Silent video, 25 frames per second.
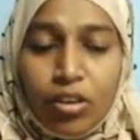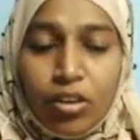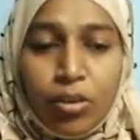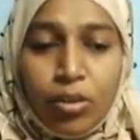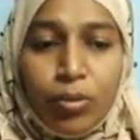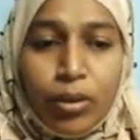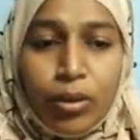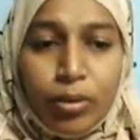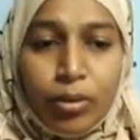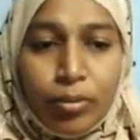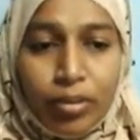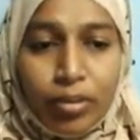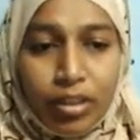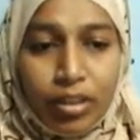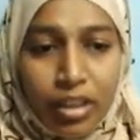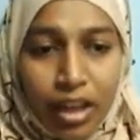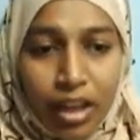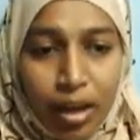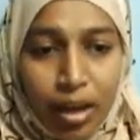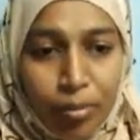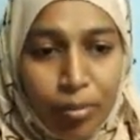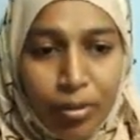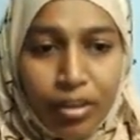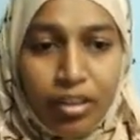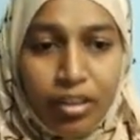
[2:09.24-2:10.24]
you will
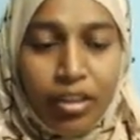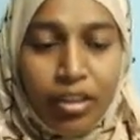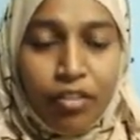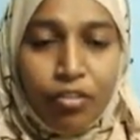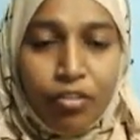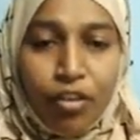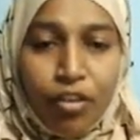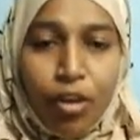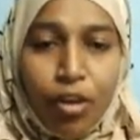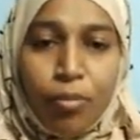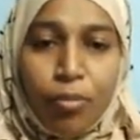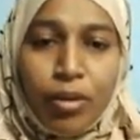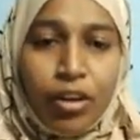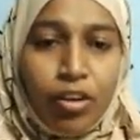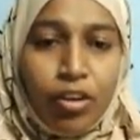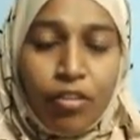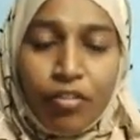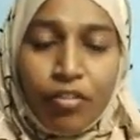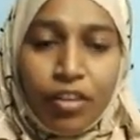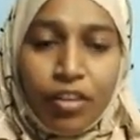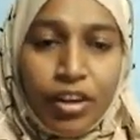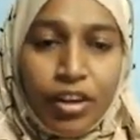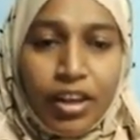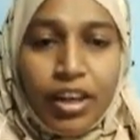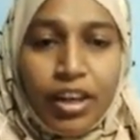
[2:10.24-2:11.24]
come in the format
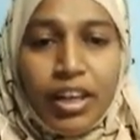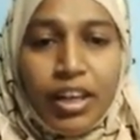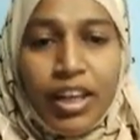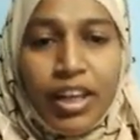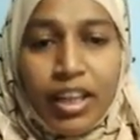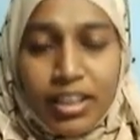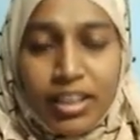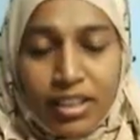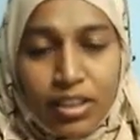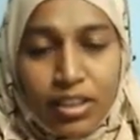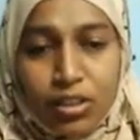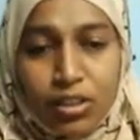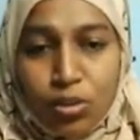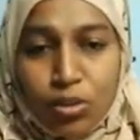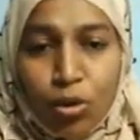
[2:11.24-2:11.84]
of written yes,